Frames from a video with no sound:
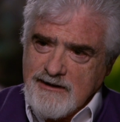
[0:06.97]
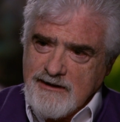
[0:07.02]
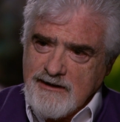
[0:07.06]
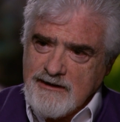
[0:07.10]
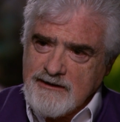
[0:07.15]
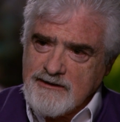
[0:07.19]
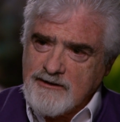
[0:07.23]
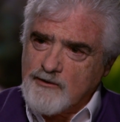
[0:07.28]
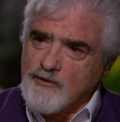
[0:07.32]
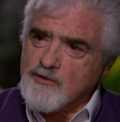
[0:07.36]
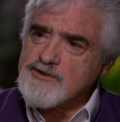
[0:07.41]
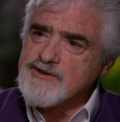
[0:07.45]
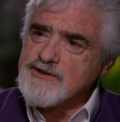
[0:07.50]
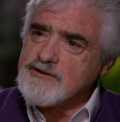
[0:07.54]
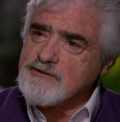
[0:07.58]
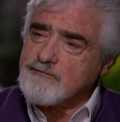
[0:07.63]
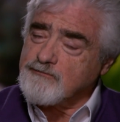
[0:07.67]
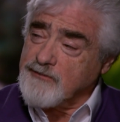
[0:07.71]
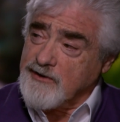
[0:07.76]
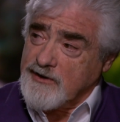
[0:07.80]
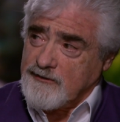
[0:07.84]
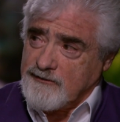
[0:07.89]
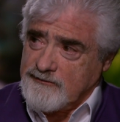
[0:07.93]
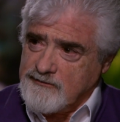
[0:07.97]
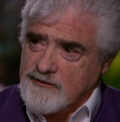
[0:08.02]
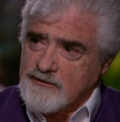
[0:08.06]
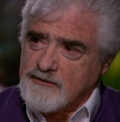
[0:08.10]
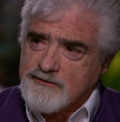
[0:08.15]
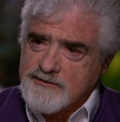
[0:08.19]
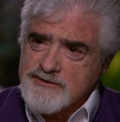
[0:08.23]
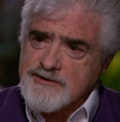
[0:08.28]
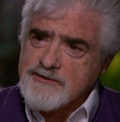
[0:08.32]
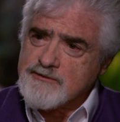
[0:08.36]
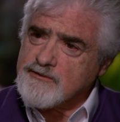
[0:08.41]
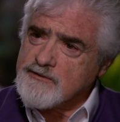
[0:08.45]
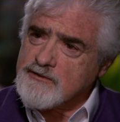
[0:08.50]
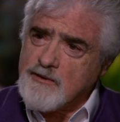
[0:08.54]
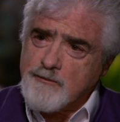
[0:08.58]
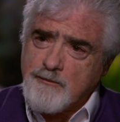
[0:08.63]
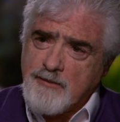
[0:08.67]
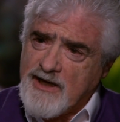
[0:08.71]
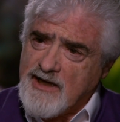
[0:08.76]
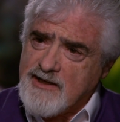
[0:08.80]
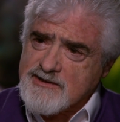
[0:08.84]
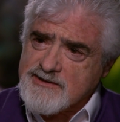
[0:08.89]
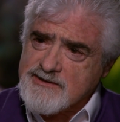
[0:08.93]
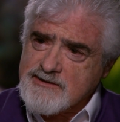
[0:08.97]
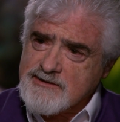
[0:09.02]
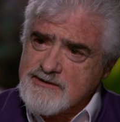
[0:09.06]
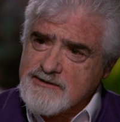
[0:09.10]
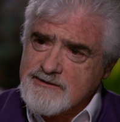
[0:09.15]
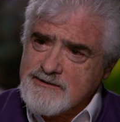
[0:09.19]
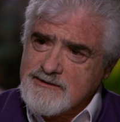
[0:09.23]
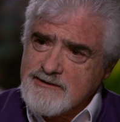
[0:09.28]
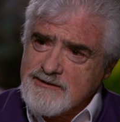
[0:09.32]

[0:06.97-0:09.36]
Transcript: Why? It looks in, because it looks into the past.